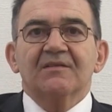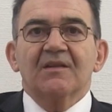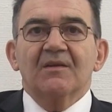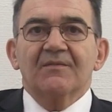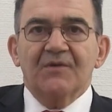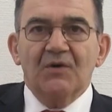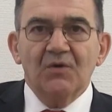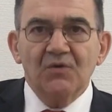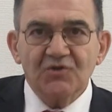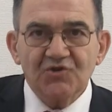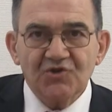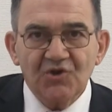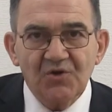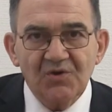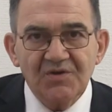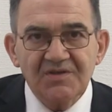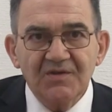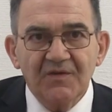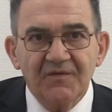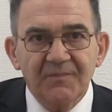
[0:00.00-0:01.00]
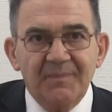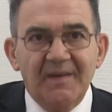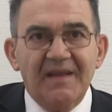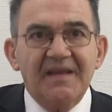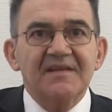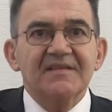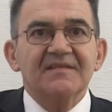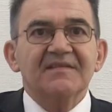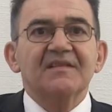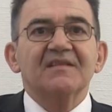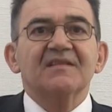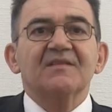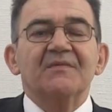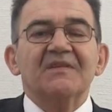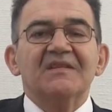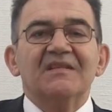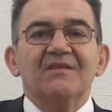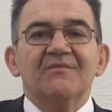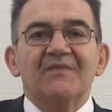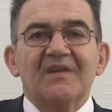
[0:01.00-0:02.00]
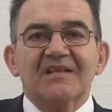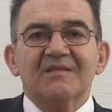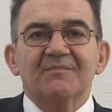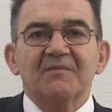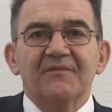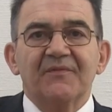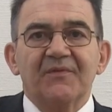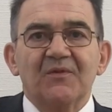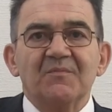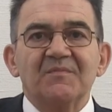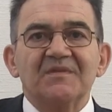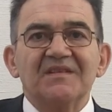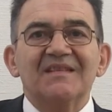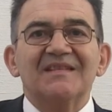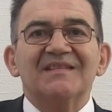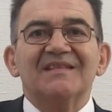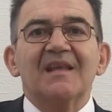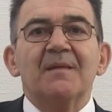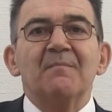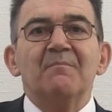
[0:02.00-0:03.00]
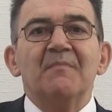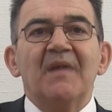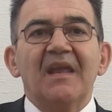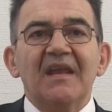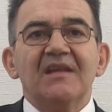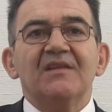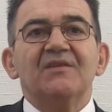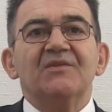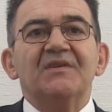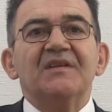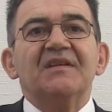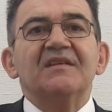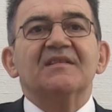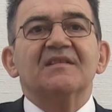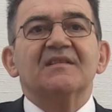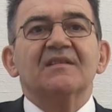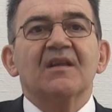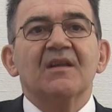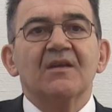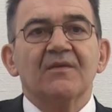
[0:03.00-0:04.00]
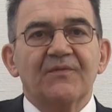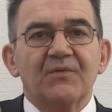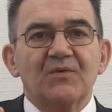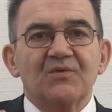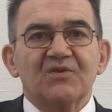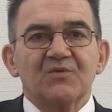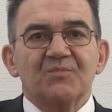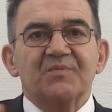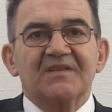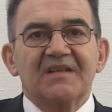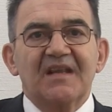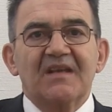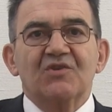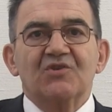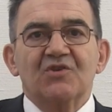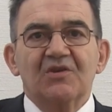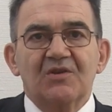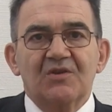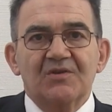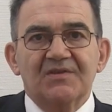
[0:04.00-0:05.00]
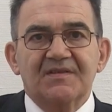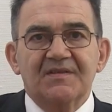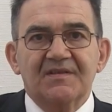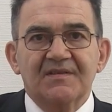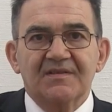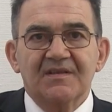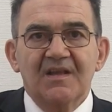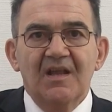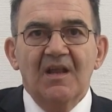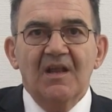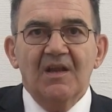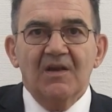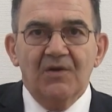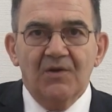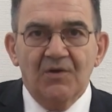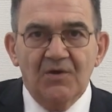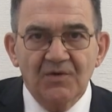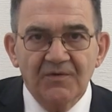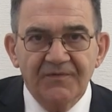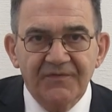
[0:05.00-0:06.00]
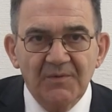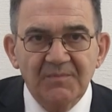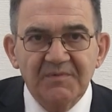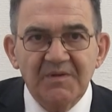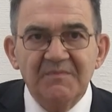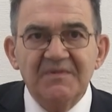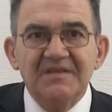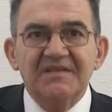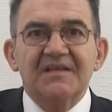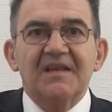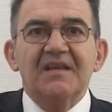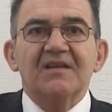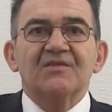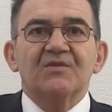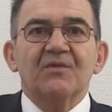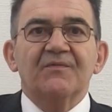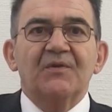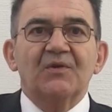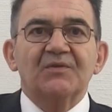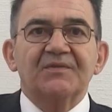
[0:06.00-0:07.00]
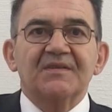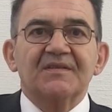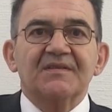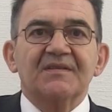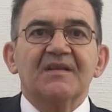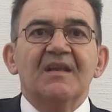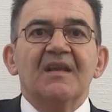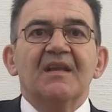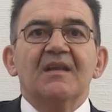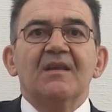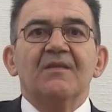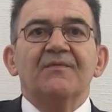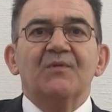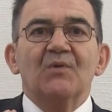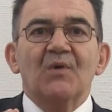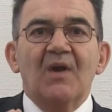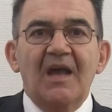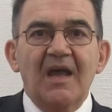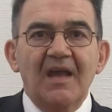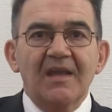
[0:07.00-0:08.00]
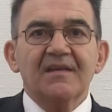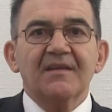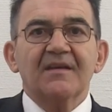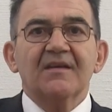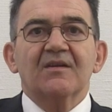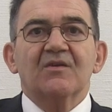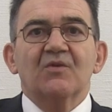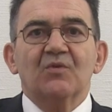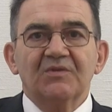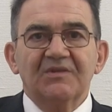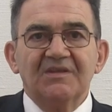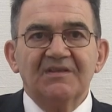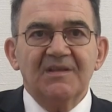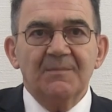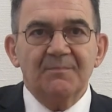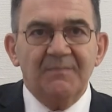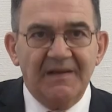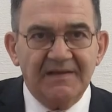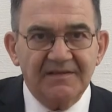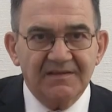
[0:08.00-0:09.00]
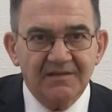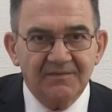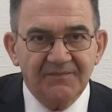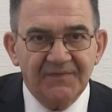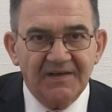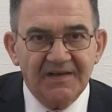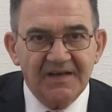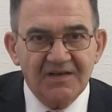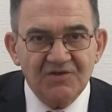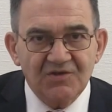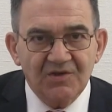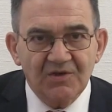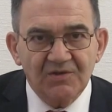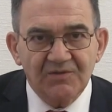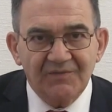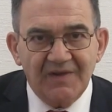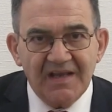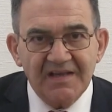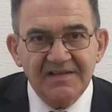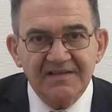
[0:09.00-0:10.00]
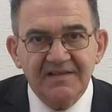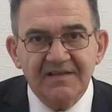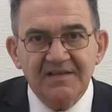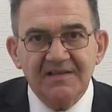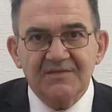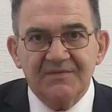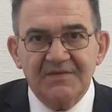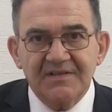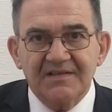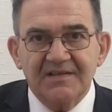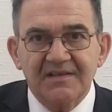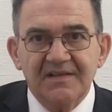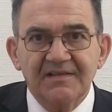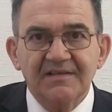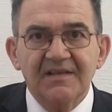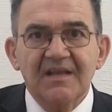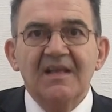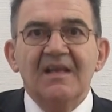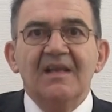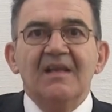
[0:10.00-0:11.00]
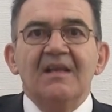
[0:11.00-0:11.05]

The wrong choice of banks and Swiss investment firms is the main reason for substantial losses. Learn from the mistakes of others. If you hire a good independent financial advisor in Switzerland,